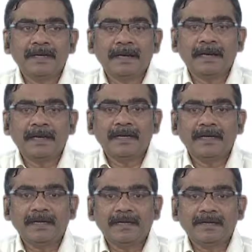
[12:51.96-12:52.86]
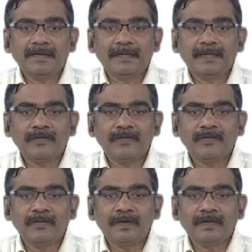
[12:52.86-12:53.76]
and
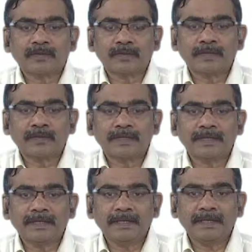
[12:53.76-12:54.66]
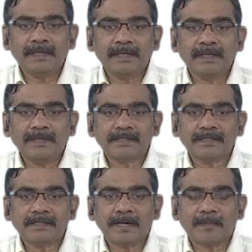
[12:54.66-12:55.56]
if solution
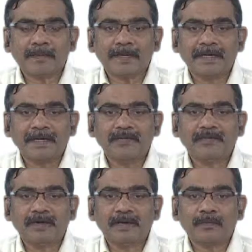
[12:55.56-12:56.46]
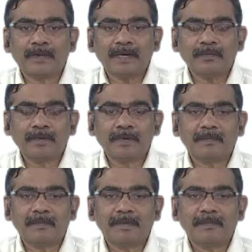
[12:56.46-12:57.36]
is obtained for one
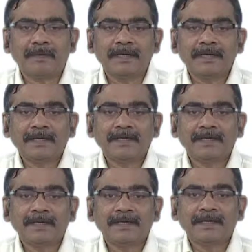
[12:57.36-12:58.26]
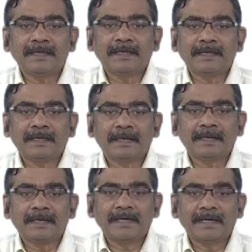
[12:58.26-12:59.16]
problem, then the
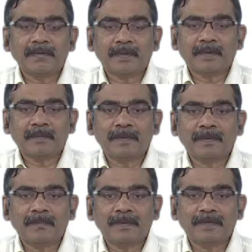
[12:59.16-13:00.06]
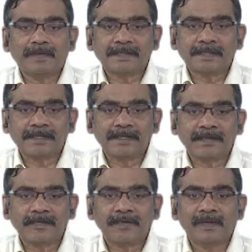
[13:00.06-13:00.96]
entire problem set
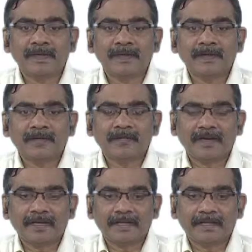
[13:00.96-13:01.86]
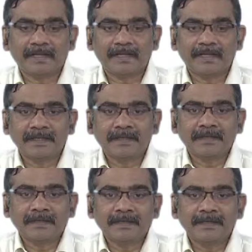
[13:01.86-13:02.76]
will vanish.
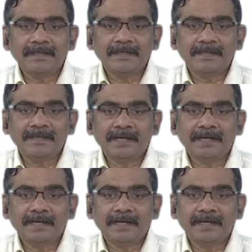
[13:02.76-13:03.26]
This